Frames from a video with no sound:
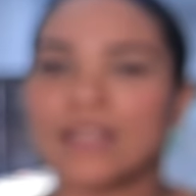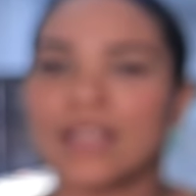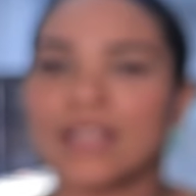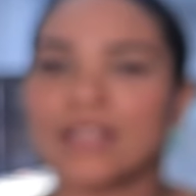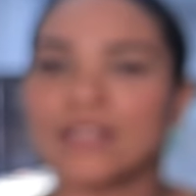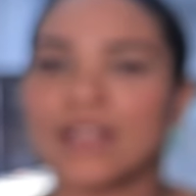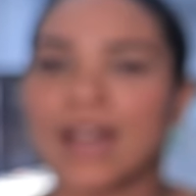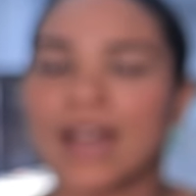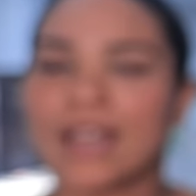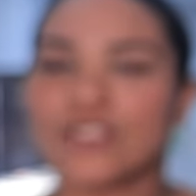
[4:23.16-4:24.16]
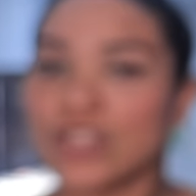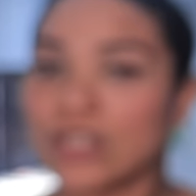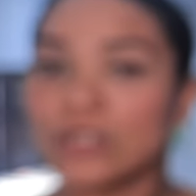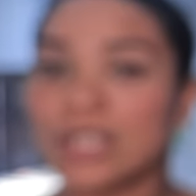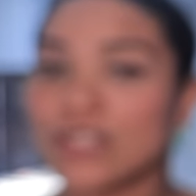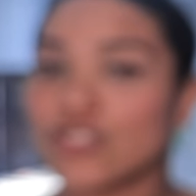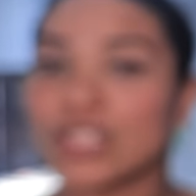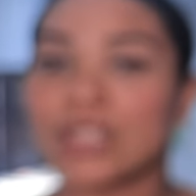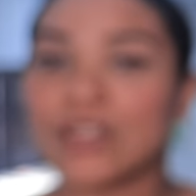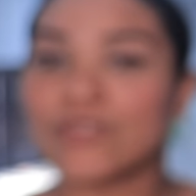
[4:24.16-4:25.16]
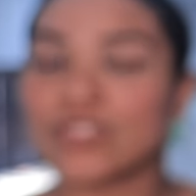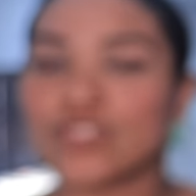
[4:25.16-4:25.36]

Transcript: then I shingled it. She loves the